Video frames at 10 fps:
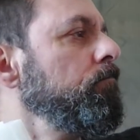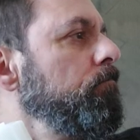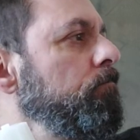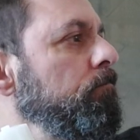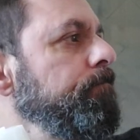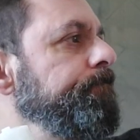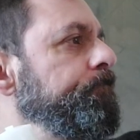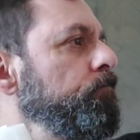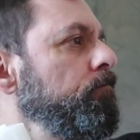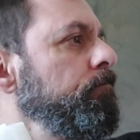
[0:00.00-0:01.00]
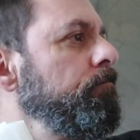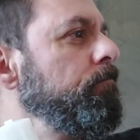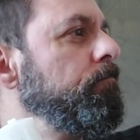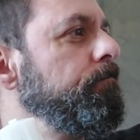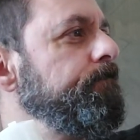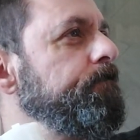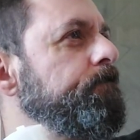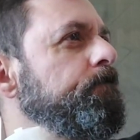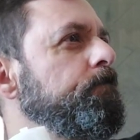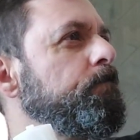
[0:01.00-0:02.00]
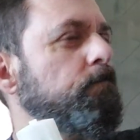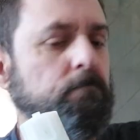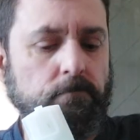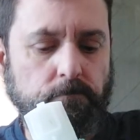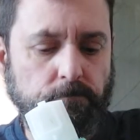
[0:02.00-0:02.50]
And we all think it's from